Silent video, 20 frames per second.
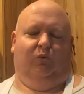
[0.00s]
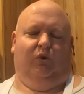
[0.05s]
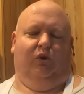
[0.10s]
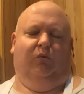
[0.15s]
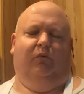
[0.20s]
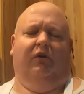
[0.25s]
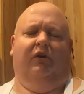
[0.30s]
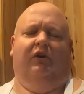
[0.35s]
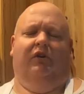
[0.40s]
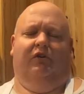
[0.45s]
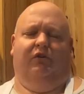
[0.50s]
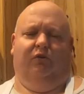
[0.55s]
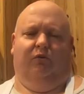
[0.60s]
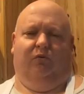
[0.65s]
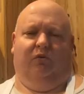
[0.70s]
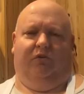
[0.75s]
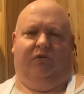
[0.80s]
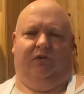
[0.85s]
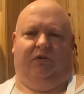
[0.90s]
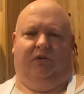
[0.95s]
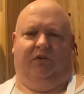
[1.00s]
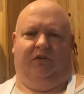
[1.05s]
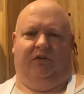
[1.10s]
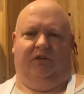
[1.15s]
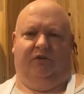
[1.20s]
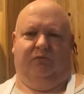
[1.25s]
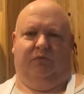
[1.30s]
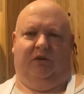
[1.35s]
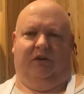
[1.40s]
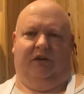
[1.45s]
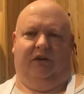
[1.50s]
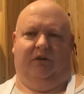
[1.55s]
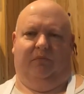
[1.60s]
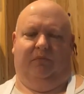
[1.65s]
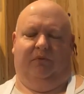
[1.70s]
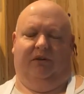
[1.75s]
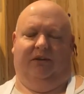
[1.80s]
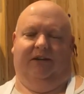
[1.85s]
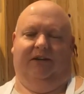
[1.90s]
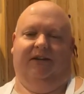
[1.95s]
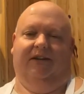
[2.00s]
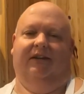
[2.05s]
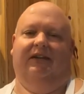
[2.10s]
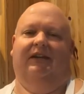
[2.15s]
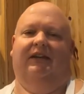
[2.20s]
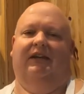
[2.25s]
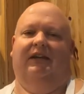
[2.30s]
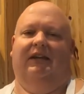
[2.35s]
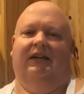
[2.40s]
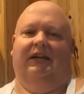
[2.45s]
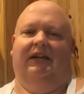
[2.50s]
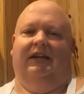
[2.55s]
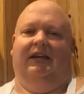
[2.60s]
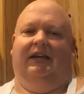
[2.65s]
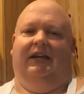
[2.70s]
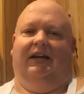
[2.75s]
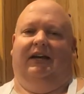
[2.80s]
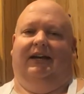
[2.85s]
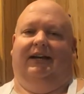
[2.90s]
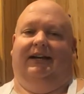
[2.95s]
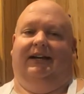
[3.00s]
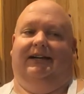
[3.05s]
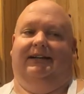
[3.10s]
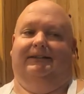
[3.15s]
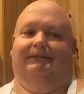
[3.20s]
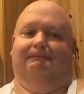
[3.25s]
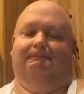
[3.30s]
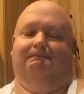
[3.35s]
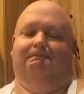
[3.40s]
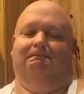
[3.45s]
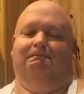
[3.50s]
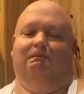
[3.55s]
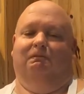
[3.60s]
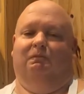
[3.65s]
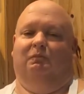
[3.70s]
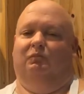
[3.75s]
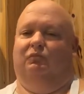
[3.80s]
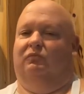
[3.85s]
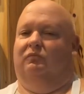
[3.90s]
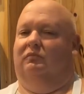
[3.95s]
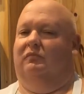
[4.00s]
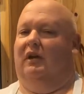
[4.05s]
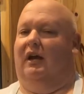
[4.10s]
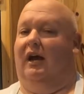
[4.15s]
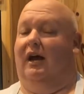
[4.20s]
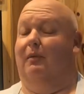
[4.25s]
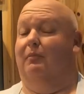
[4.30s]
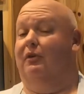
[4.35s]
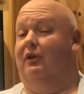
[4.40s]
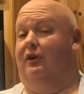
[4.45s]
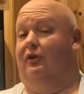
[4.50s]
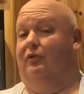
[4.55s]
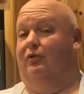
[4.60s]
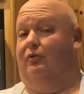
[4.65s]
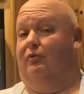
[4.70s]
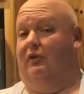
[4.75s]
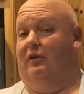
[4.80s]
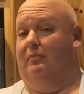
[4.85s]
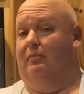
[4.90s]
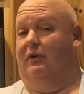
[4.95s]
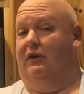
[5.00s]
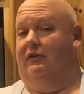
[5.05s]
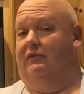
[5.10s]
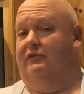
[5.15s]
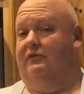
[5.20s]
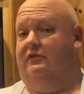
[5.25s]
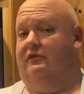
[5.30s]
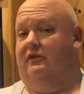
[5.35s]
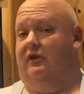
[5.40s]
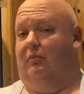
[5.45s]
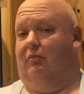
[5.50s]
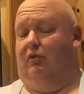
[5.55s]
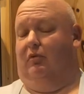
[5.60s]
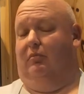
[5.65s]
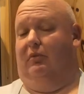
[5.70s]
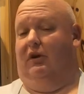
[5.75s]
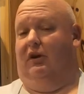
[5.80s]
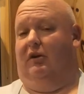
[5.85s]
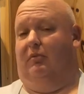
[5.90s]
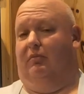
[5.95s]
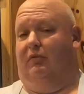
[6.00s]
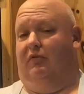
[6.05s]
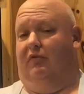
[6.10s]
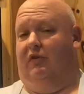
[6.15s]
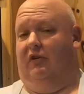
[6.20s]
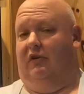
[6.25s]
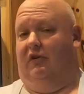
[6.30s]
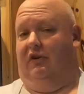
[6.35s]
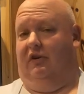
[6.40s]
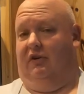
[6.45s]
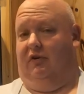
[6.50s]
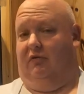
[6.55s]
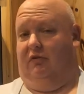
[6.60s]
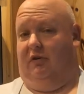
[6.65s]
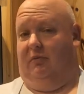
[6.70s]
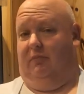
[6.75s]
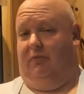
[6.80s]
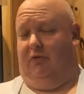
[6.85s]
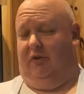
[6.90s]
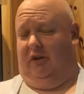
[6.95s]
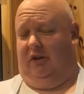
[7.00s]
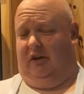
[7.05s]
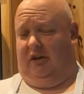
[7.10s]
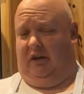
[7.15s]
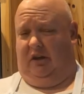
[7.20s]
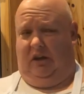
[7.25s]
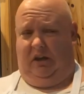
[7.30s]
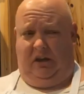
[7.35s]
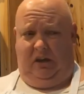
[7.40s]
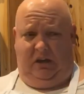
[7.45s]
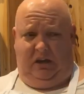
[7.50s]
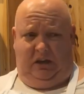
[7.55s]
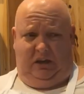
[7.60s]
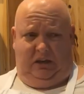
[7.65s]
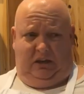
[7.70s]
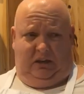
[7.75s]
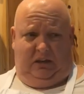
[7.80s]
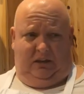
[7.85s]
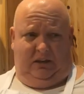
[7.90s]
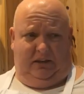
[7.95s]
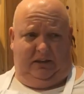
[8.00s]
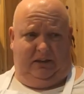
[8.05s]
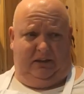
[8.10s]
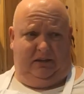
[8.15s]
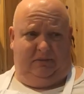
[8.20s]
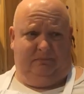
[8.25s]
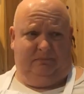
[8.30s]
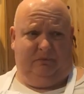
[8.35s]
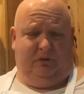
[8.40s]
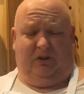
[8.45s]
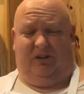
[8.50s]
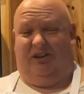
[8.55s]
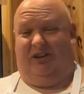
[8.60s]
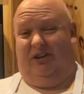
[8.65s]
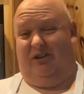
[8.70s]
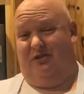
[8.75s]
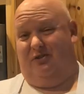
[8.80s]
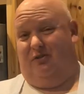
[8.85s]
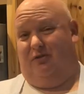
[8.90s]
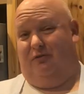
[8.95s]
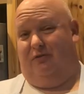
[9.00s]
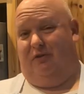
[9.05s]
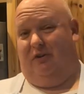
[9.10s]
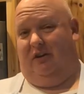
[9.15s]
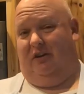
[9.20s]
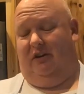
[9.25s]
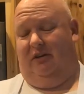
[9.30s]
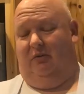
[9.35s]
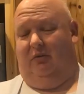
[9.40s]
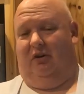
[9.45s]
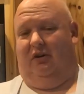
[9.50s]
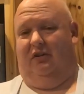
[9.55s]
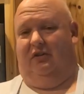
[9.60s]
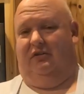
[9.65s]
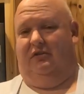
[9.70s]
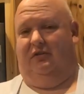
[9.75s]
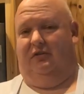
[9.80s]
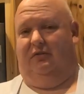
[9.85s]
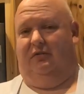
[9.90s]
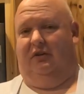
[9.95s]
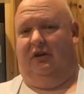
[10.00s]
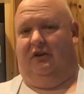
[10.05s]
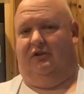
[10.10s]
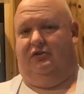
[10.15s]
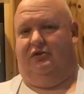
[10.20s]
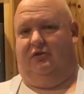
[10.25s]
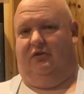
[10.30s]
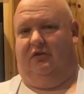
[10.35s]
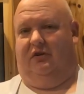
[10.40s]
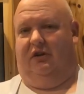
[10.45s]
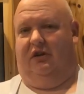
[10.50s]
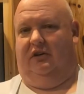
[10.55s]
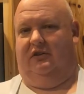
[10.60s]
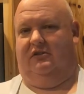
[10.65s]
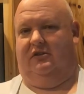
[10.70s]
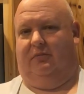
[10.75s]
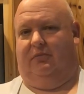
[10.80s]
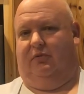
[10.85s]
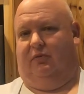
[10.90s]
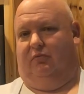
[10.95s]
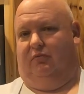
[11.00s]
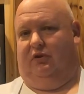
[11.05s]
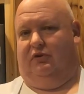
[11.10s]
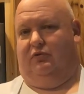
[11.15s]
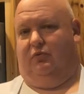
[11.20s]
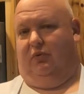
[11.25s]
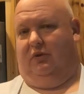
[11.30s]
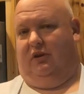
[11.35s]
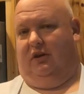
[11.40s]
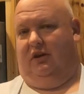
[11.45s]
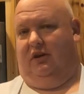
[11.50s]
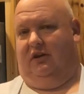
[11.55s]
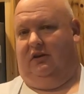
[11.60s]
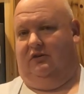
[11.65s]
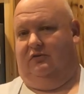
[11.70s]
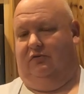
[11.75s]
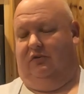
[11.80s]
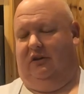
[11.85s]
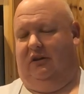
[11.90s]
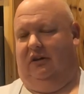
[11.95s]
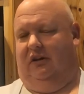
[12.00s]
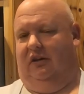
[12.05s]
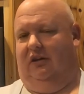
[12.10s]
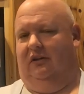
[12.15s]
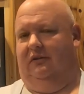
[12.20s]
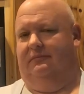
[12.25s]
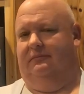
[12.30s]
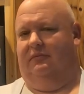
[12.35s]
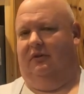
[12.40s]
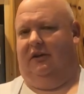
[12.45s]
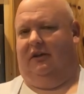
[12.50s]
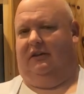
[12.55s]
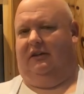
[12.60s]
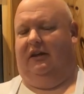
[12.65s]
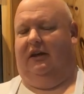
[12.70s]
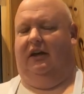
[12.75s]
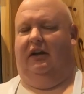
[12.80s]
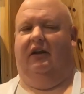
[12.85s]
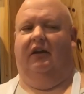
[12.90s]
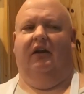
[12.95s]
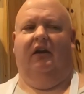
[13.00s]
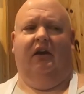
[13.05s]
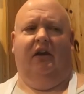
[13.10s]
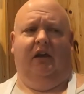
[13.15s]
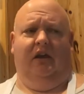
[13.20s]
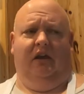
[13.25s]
what are we gonna do with all these when I get them done? Um, I'm gonna do cream puffs. I'm gonna make a Bavarian cream filling um, or custard filling, one of the two, not sure yet. Something rich with eggs, vanilla, like that.